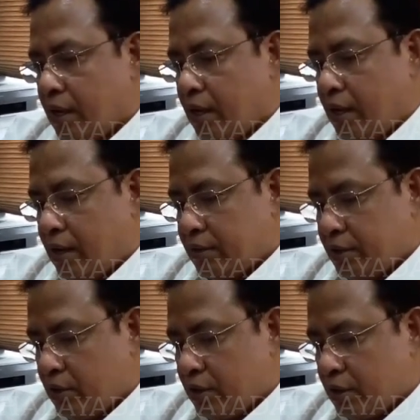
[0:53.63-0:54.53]

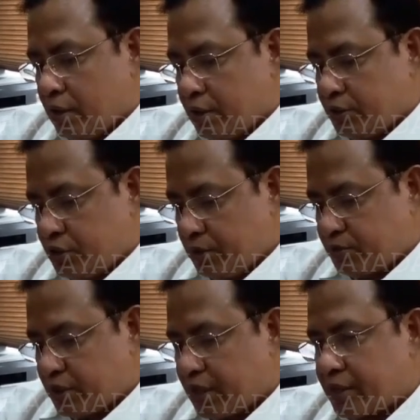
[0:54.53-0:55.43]
the Chief
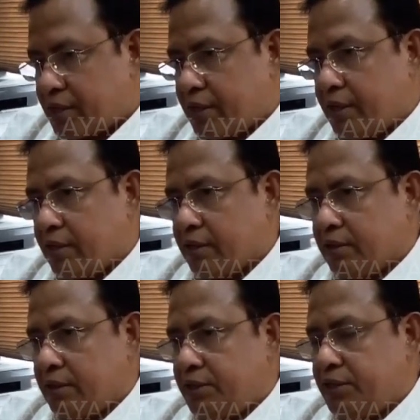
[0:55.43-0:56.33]
Secretary,
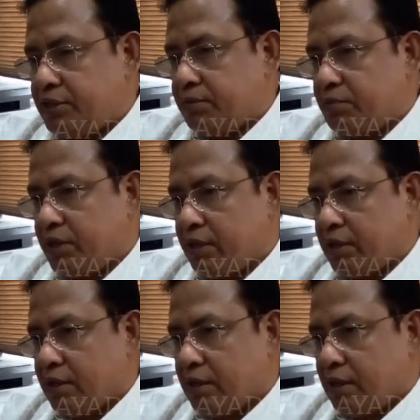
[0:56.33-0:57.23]
the DGP,
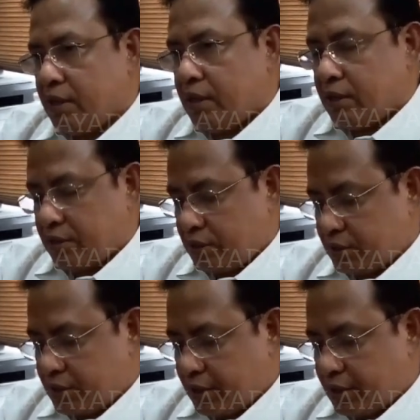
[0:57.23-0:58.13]

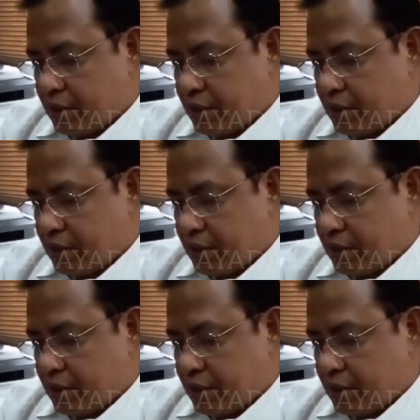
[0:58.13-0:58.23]
District